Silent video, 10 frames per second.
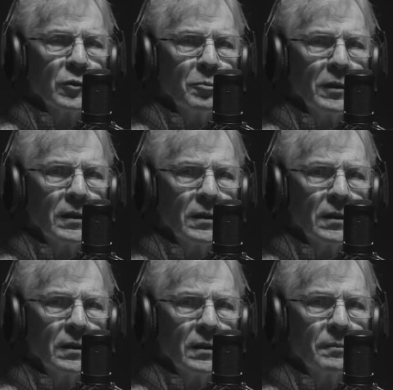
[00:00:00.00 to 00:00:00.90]
big
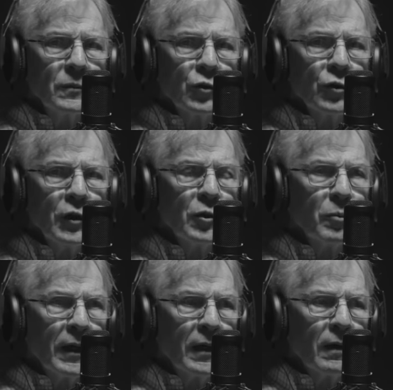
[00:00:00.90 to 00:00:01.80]
strategic
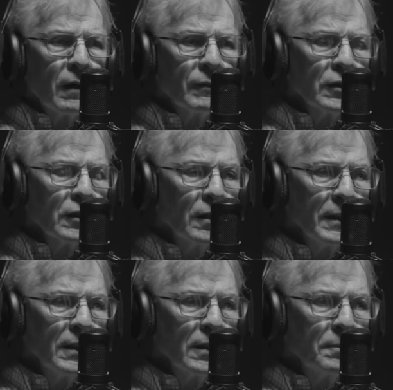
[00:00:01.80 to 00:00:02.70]
planning conference
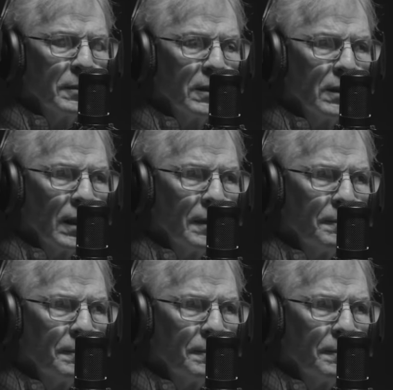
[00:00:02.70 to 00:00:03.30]
coming up, and